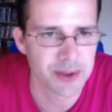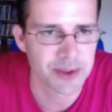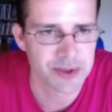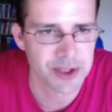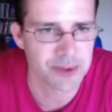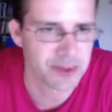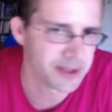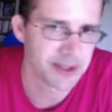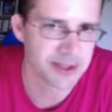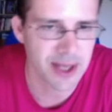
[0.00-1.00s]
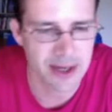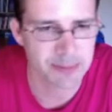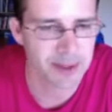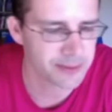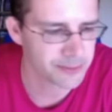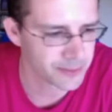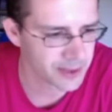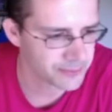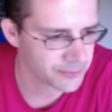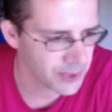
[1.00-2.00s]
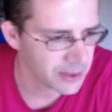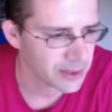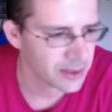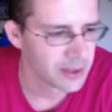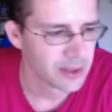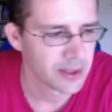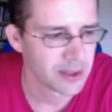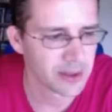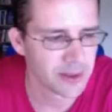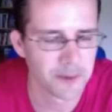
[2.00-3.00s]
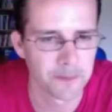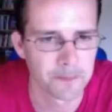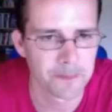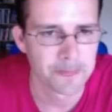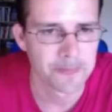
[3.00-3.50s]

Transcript: continue his attack, played rook f3. Um,